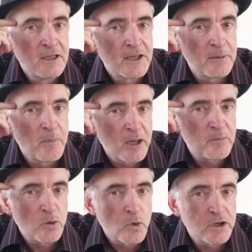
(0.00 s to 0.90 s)
There might
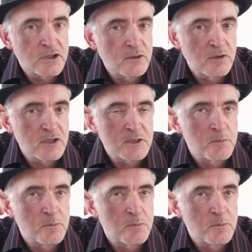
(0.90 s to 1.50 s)
be one or two others,